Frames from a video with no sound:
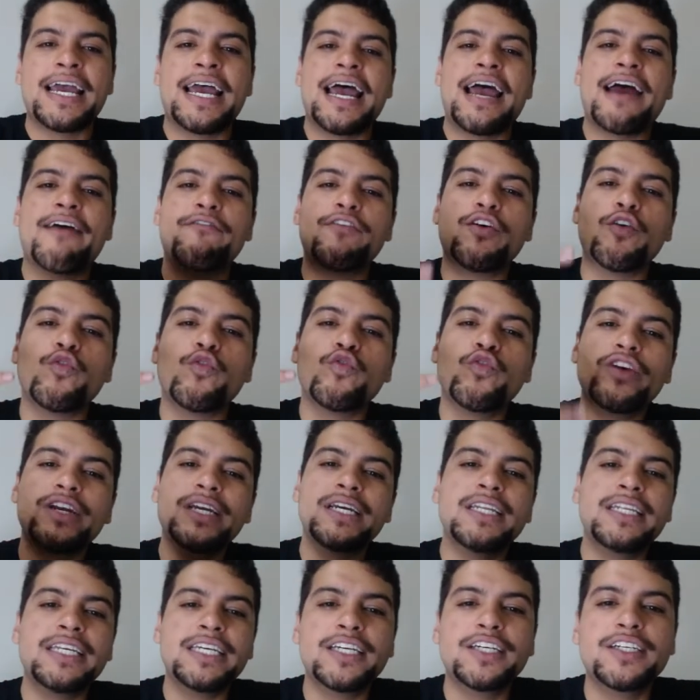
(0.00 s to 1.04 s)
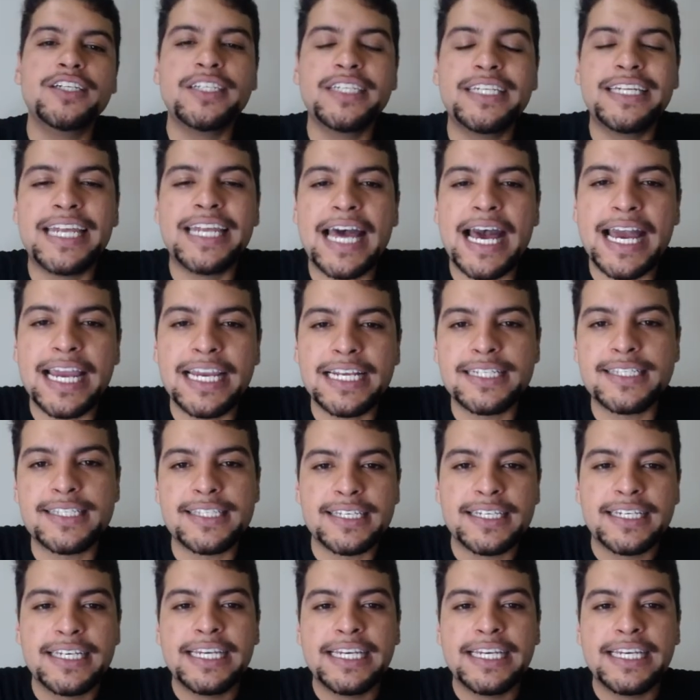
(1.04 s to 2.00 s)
Have a really good night.